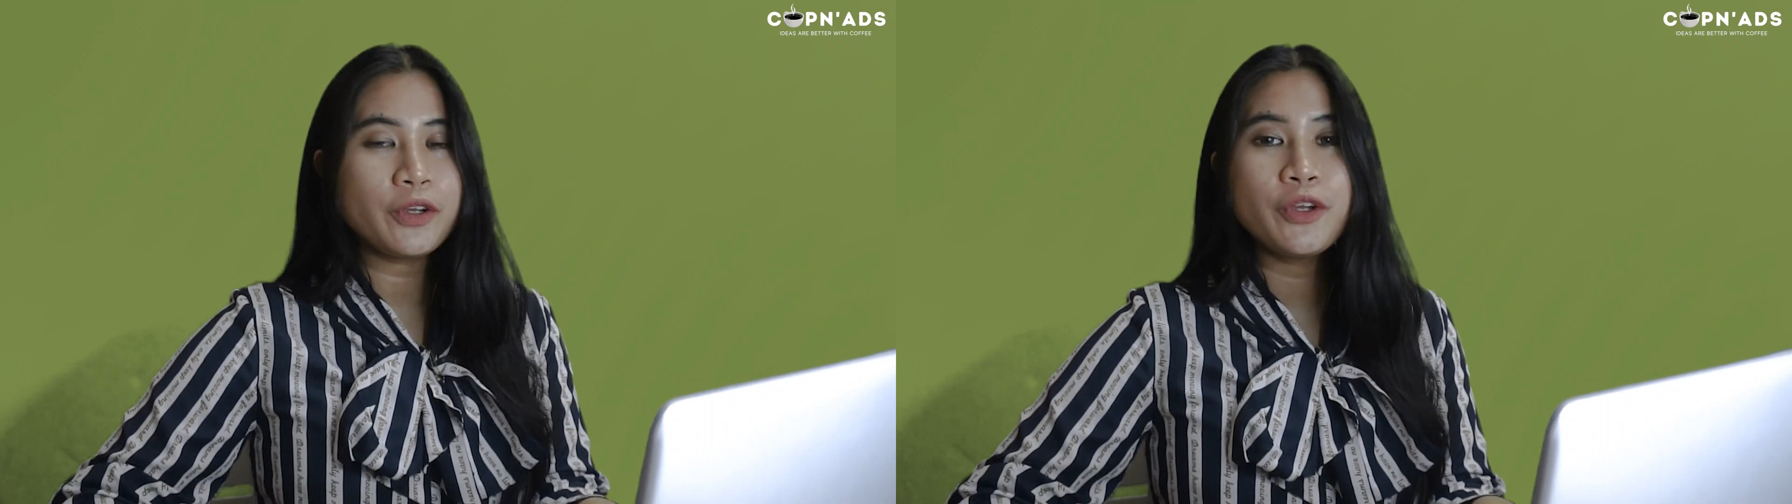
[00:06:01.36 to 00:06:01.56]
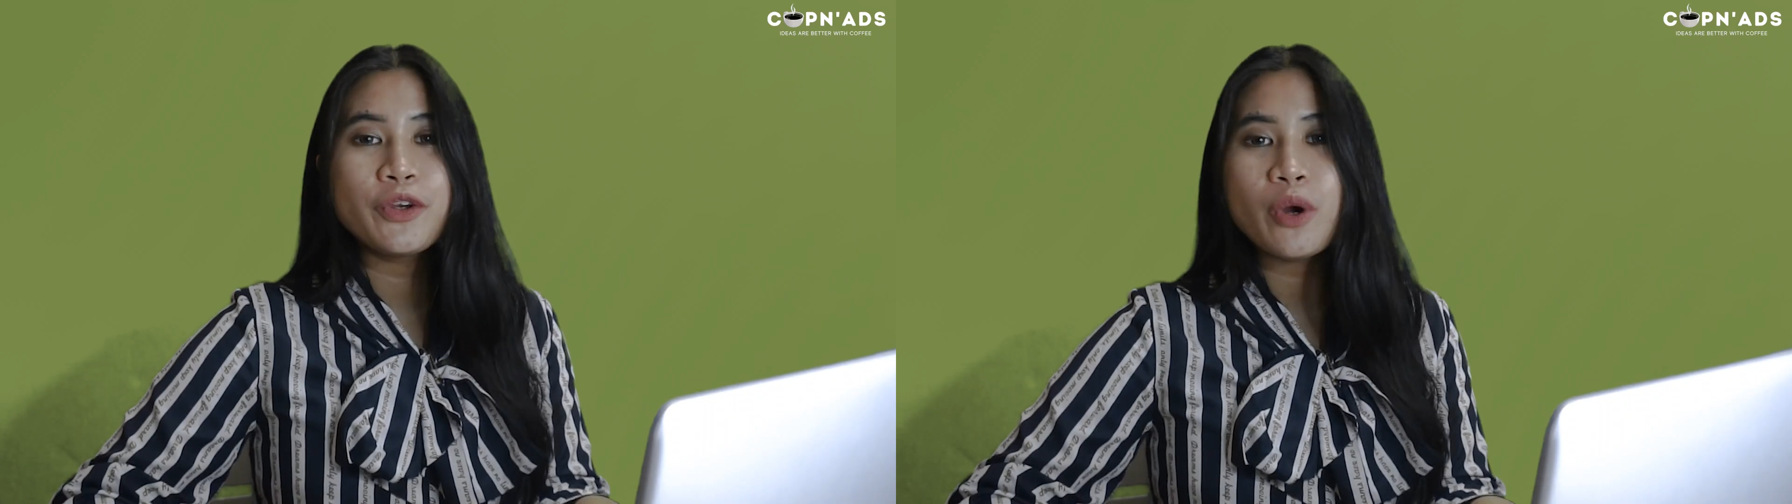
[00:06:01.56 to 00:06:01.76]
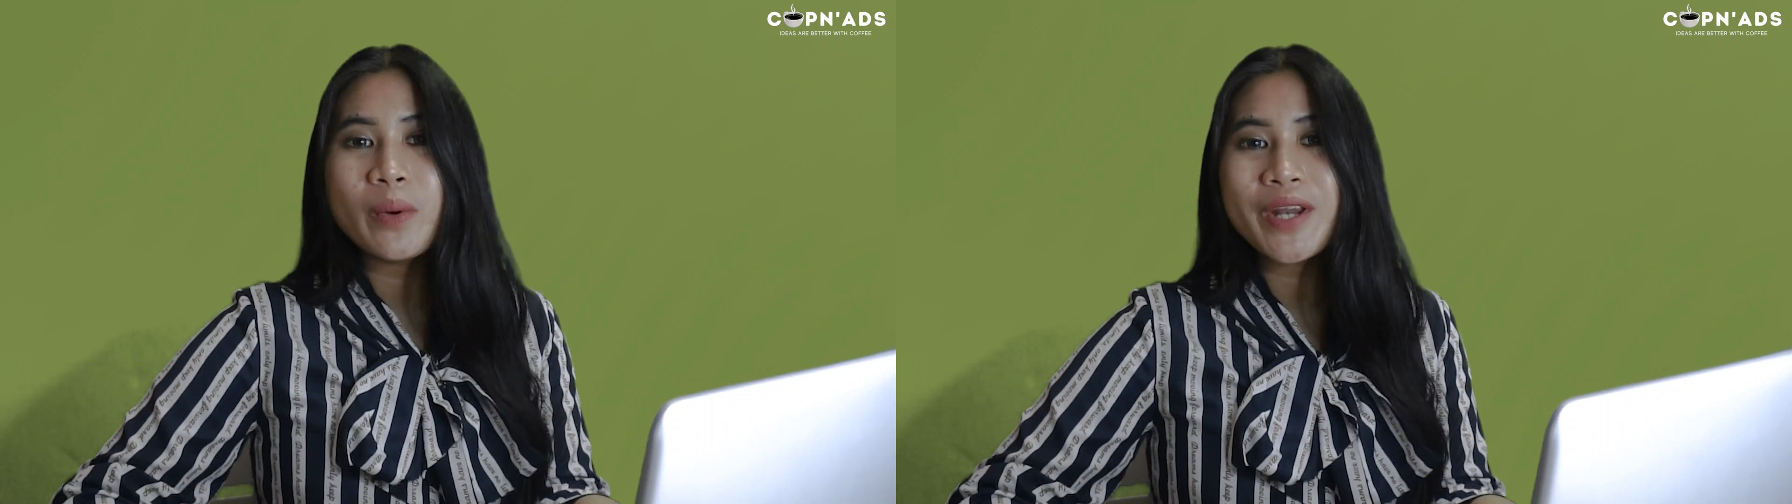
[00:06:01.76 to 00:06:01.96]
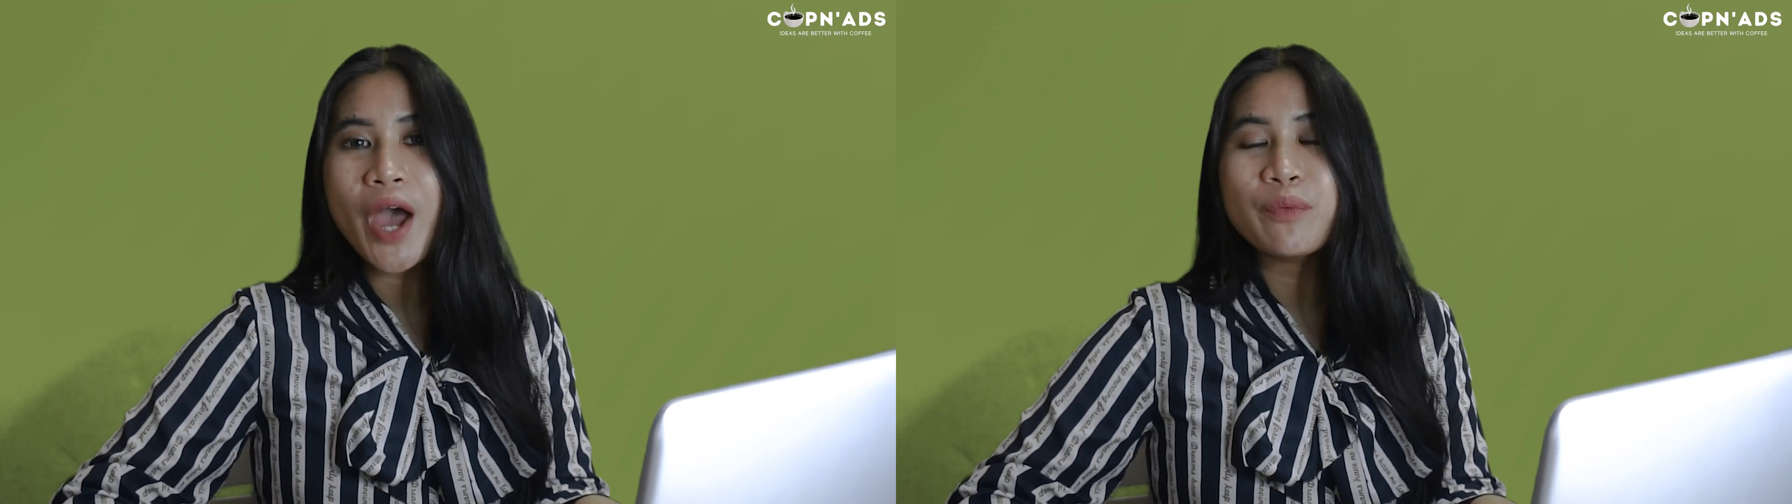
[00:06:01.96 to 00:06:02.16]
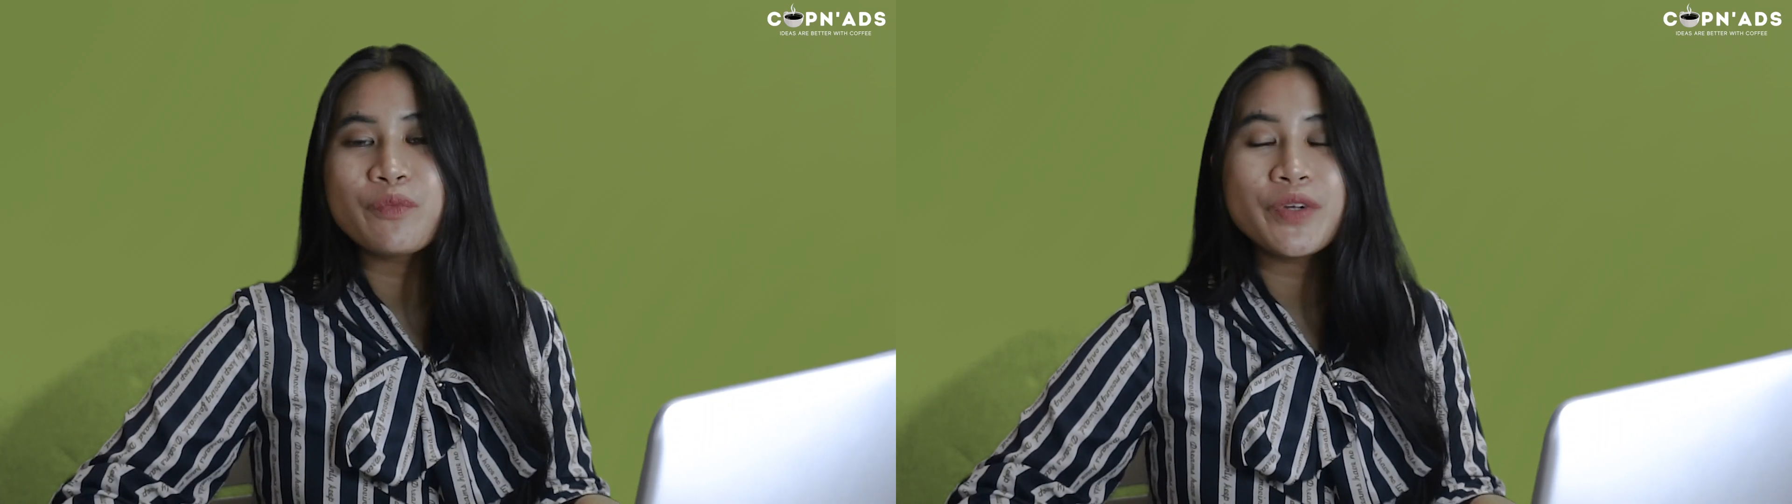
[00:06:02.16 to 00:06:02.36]
You know what?
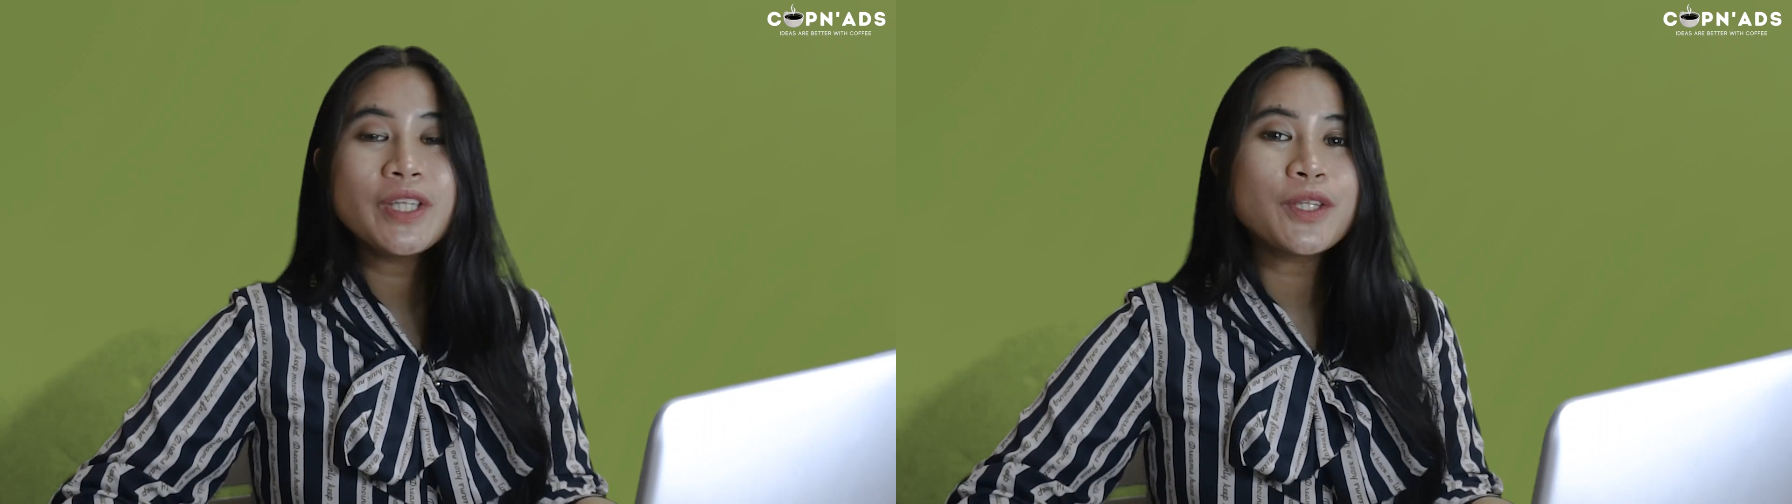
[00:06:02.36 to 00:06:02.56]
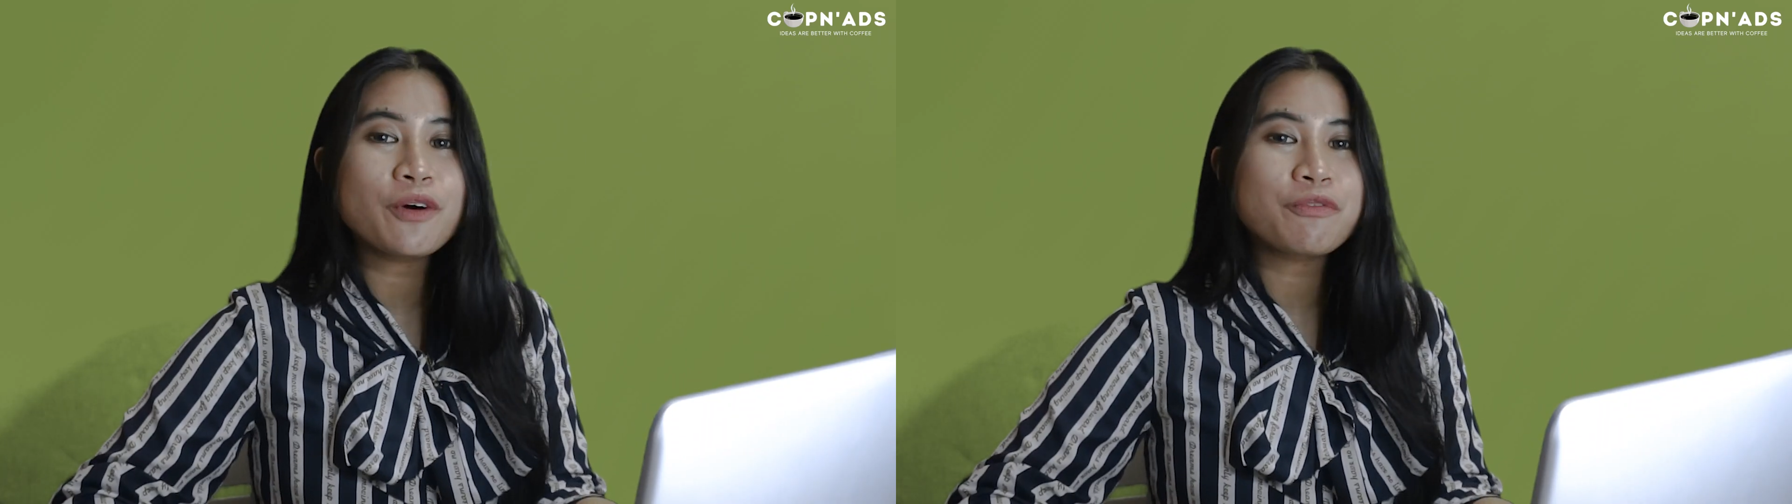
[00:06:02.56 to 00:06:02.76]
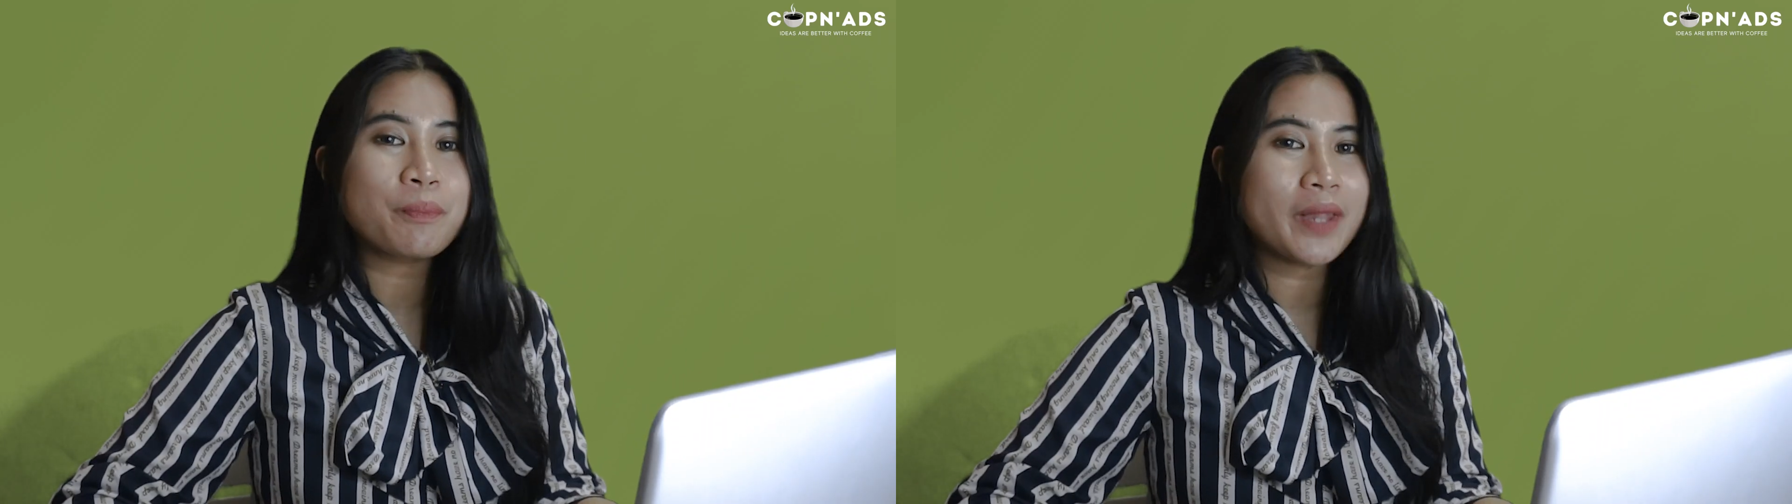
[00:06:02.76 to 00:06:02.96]
I really love